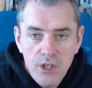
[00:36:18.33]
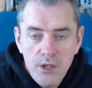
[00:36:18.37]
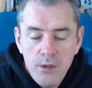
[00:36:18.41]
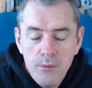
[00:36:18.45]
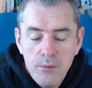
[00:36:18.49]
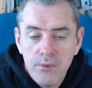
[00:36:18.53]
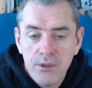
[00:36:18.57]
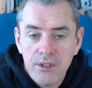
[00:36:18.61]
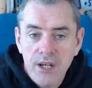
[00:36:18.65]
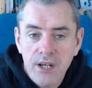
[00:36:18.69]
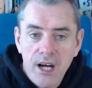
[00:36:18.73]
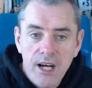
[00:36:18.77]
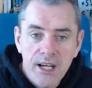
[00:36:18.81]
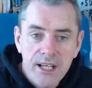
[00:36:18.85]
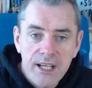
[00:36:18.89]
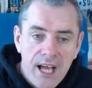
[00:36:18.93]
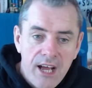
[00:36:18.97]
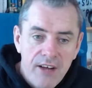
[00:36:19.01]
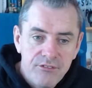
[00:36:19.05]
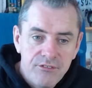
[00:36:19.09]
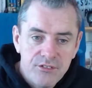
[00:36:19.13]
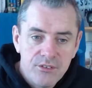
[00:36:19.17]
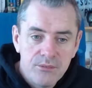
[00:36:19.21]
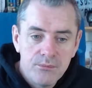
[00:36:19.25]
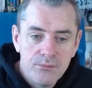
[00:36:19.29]
But I
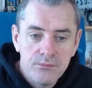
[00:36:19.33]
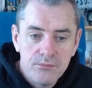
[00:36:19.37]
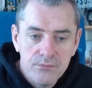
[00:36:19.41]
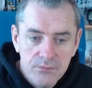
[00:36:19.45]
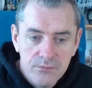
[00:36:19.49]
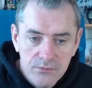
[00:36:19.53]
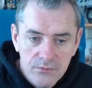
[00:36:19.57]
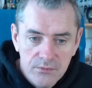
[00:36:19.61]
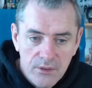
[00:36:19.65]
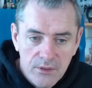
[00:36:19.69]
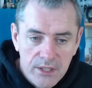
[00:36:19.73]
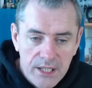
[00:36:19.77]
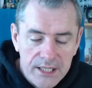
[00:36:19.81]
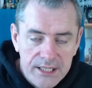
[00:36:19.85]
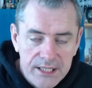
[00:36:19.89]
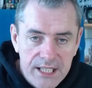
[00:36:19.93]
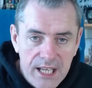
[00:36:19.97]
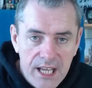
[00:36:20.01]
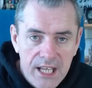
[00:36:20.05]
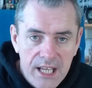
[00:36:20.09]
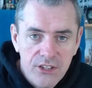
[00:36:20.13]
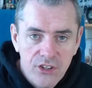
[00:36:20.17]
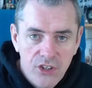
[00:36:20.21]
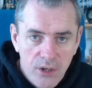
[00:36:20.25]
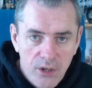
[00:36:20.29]
have to,
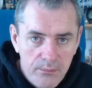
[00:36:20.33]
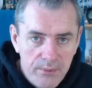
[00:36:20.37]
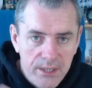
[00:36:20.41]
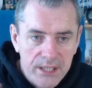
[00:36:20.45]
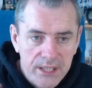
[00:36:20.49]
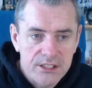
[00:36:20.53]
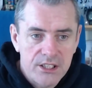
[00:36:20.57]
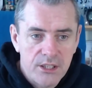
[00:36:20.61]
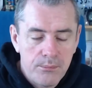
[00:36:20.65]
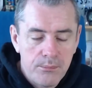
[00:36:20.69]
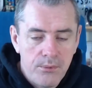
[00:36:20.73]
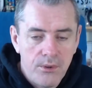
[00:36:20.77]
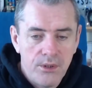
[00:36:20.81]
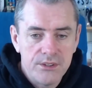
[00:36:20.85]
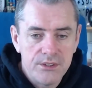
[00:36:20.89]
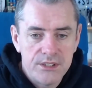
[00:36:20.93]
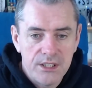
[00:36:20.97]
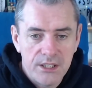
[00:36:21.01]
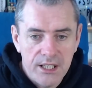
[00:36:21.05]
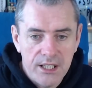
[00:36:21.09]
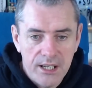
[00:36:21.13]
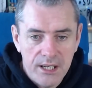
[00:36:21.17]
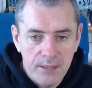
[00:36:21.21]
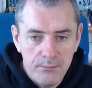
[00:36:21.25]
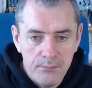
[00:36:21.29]
again, come back to the point
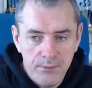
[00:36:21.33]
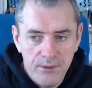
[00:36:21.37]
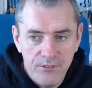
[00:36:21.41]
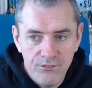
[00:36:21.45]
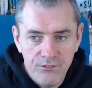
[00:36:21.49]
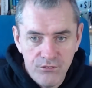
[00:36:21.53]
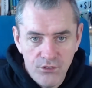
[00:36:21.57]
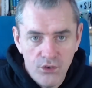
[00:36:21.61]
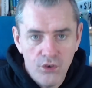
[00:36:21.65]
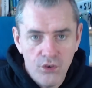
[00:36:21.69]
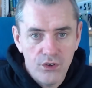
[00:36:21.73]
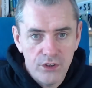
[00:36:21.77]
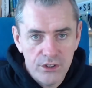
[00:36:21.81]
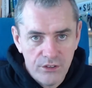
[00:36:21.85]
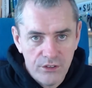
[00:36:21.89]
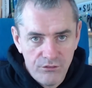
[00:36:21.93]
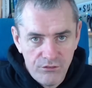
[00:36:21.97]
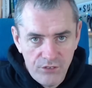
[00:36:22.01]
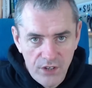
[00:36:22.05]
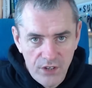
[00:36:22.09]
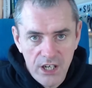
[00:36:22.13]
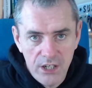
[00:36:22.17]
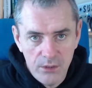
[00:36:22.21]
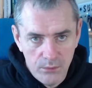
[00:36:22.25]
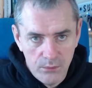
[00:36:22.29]
that before the
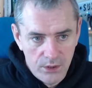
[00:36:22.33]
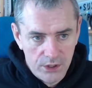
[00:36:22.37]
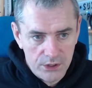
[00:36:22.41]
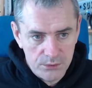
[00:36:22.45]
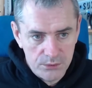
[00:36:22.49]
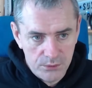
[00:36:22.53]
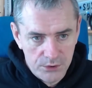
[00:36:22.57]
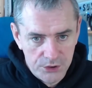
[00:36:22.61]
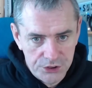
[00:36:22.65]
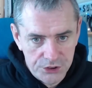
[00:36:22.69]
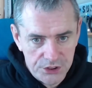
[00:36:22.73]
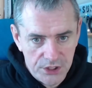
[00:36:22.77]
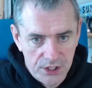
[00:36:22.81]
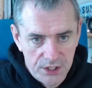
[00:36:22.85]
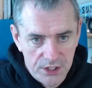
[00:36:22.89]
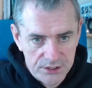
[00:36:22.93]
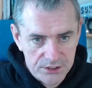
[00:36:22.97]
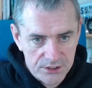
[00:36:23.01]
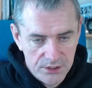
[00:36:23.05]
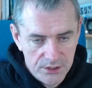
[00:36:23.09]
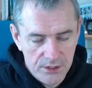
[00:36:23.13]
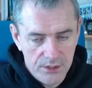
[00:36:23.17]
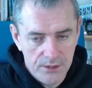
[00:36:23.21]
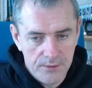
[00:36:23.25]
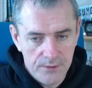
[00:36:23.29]
fireworks were shot,
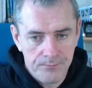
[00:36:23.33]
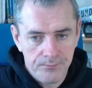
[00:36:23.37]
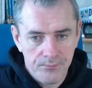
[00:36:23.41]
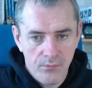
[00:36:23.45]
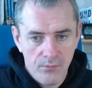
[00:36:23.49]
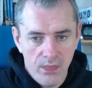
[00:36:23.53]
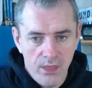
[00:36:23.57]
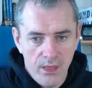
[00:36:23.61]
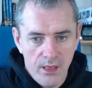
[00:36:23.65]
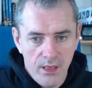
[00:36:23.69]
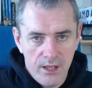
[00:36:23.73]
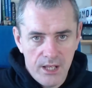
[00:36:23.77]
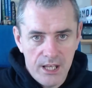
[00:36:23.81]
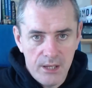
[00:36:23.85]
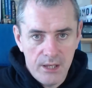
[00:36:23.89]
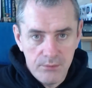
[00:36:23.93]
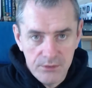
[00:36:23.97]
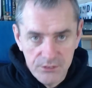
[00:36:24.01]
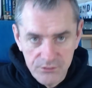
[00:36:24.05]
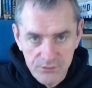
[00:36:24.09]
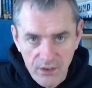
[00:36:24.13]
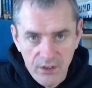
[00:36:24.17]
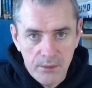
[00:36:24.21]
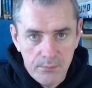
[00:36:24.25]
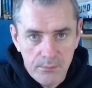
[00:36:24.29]
it was
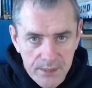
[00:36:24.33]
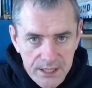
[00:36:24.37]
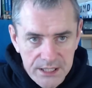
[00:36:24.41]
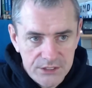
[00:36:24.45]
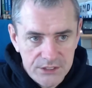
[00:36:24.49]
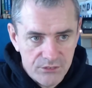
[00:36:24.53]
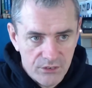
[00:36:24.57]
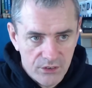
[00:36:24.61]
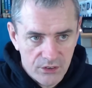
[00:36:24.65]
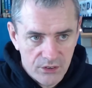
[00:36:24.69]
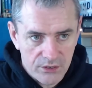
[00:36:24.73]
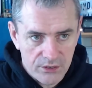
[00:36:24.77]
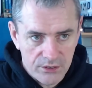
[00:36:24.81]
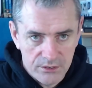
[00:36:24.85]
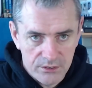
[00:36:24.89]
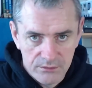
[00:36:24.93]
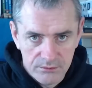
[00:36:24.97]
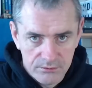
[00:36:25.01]
very peaceful looking.